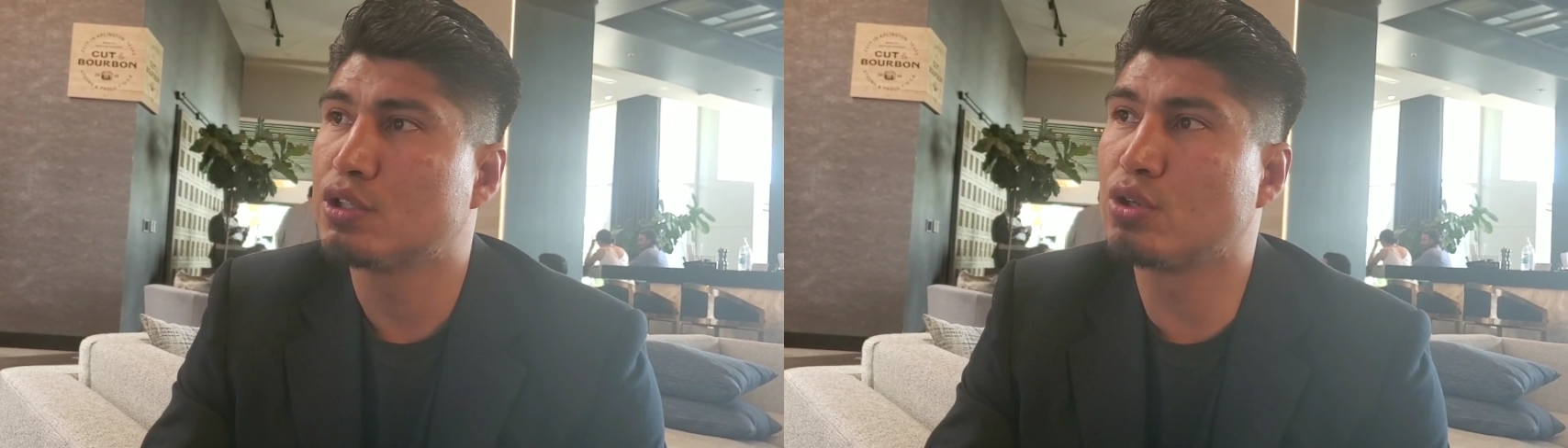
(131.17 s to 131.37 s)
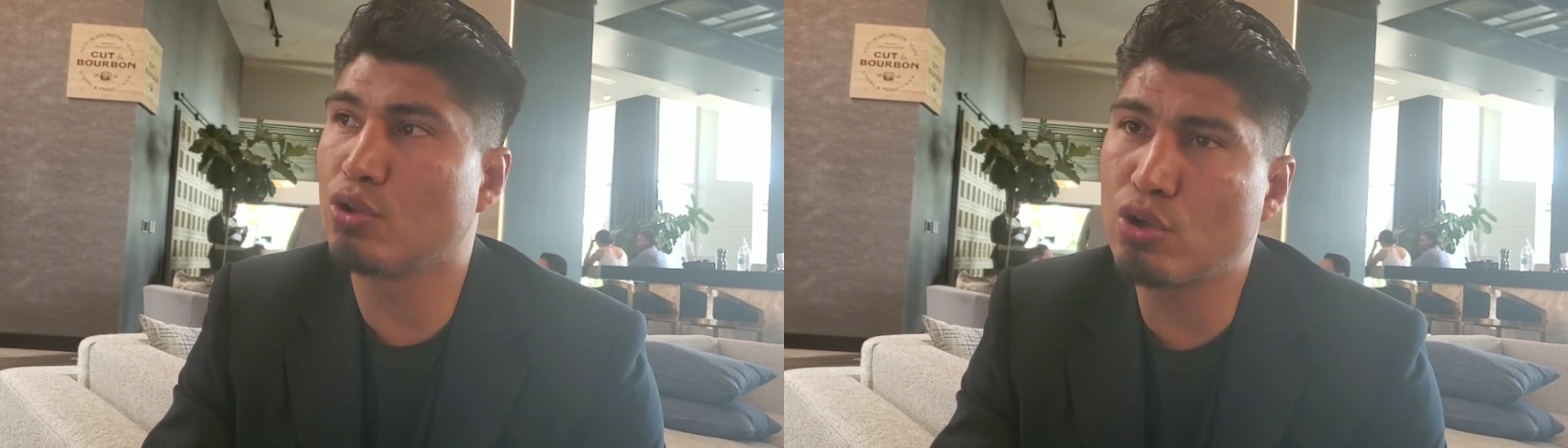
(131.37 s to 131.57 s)

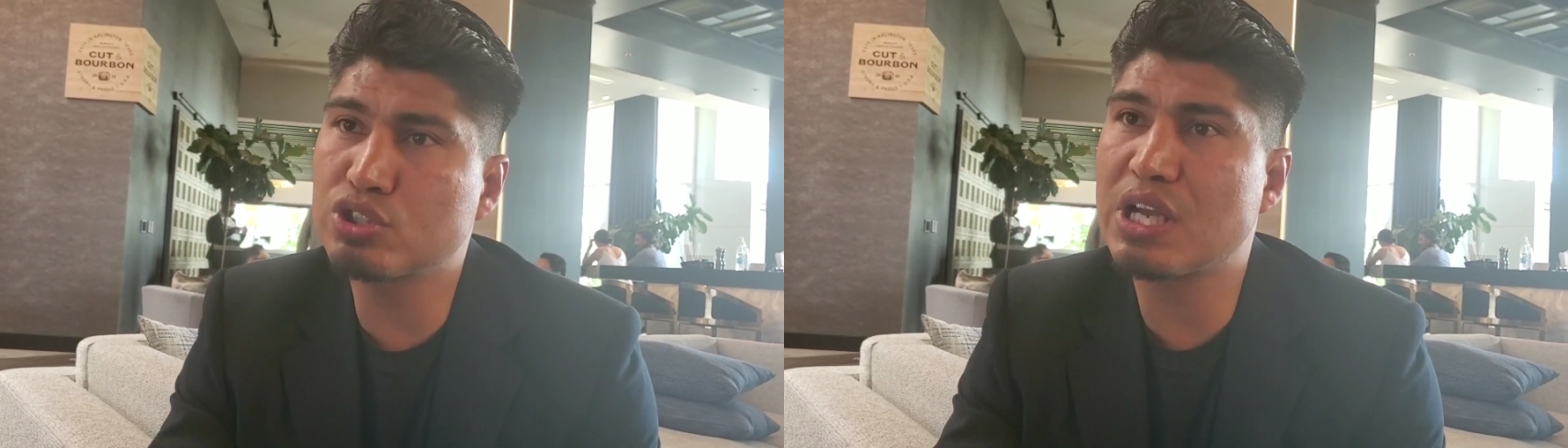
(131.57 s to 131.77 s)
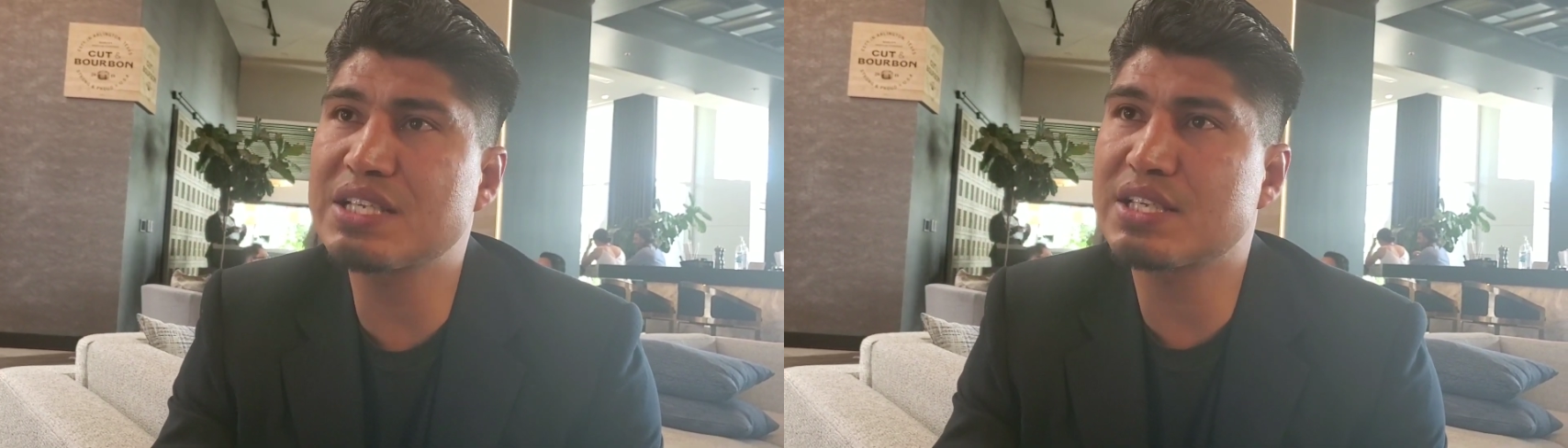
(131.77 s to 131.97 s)
So
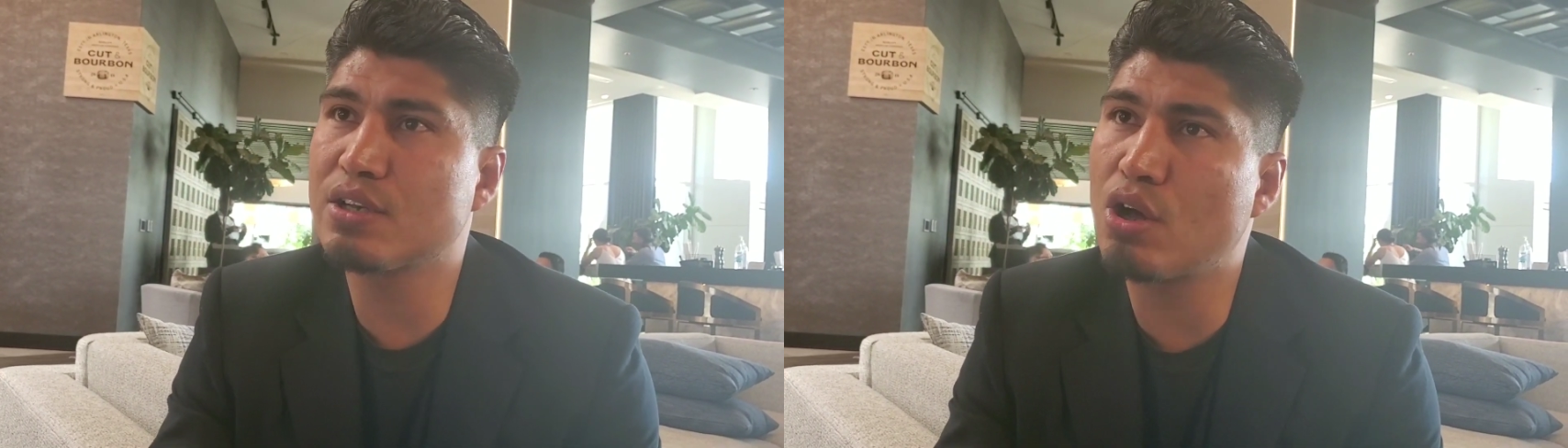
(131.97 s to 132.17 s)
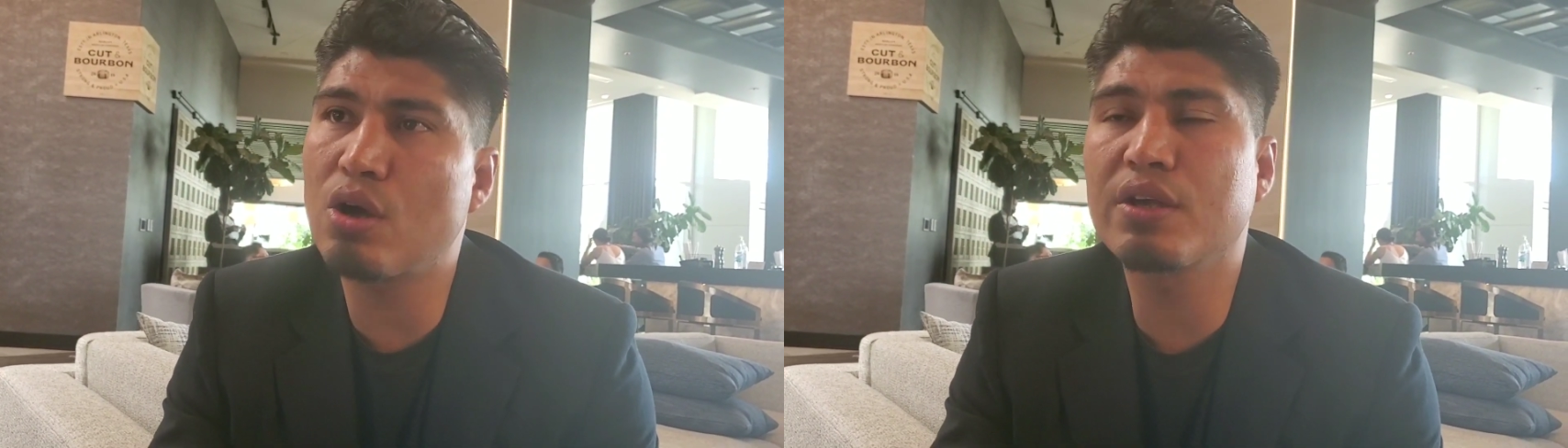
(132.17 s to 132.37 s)
those guys
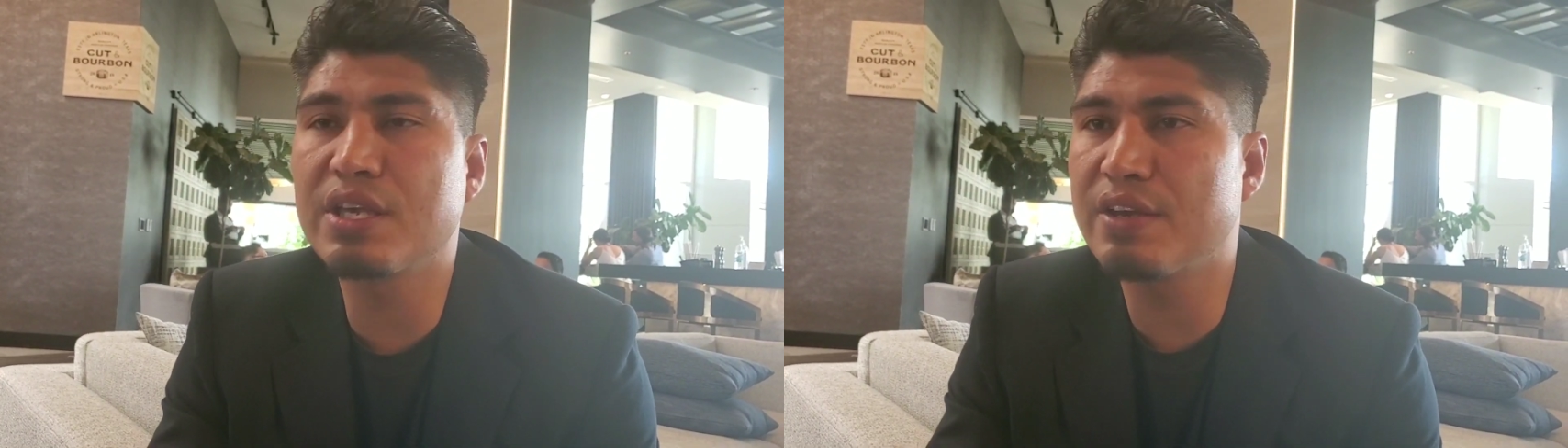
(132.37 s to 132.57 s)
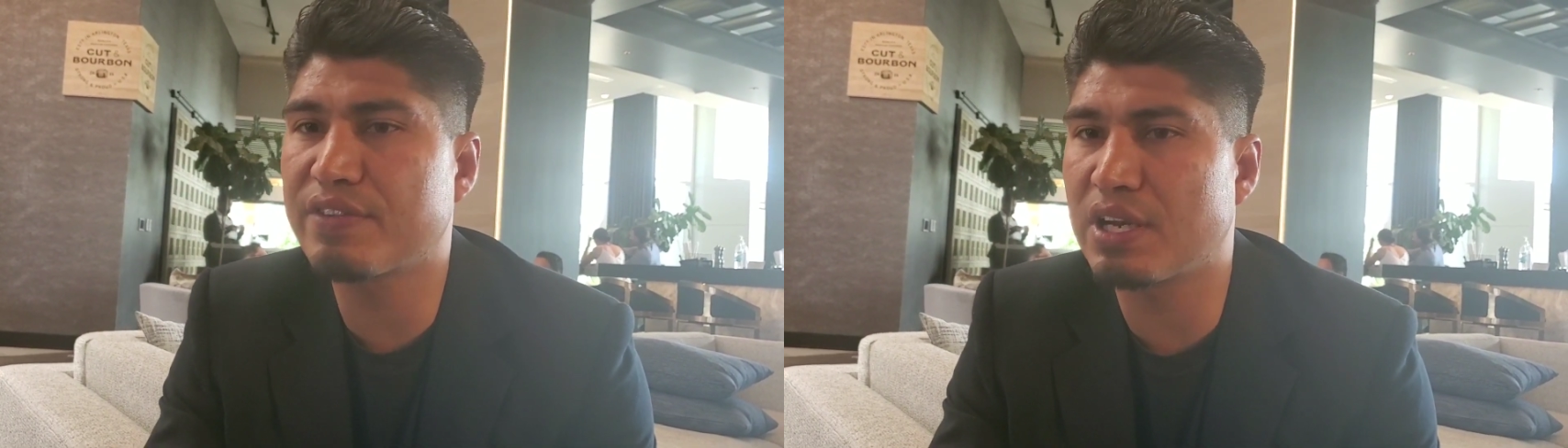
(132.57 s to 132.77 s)
can all give